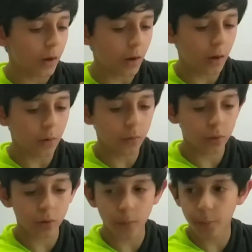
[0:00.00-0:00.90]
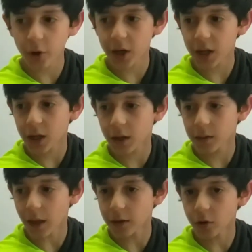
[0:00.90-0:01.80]
are also pretty,
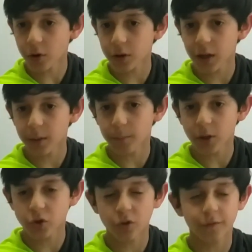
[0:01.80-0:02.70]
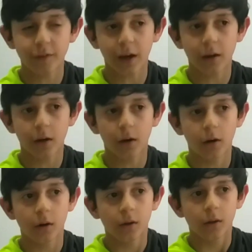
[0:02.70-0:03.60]
they don't need much of like a